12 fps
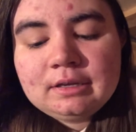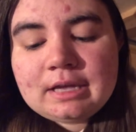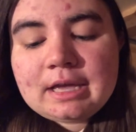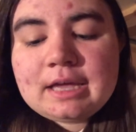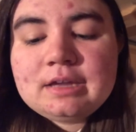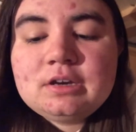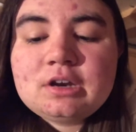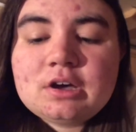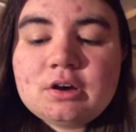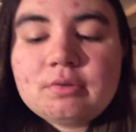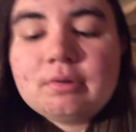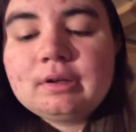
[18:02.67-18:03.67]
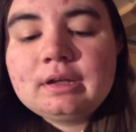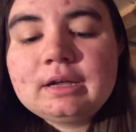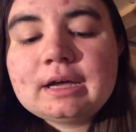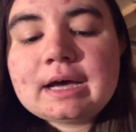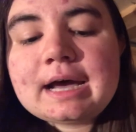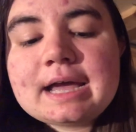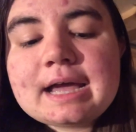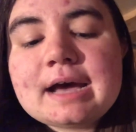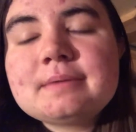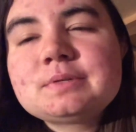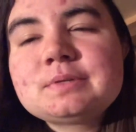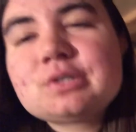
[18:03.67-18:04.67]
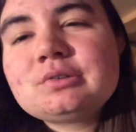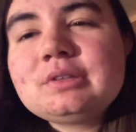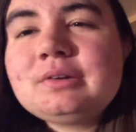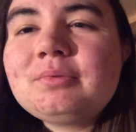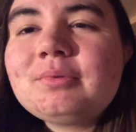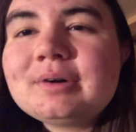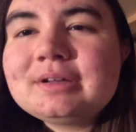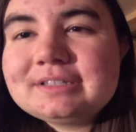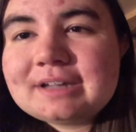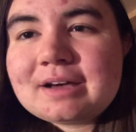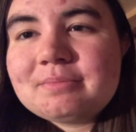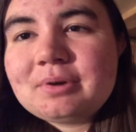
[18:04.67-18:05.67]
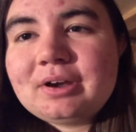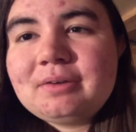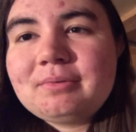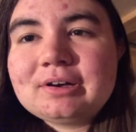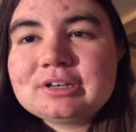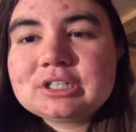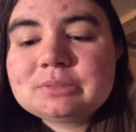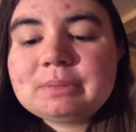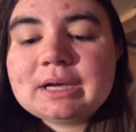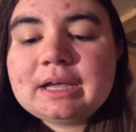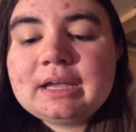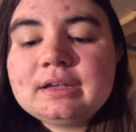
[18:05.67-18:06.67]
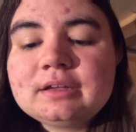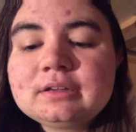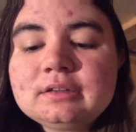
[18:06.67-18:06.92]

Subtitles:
And no, I absolutely was not brainwashed by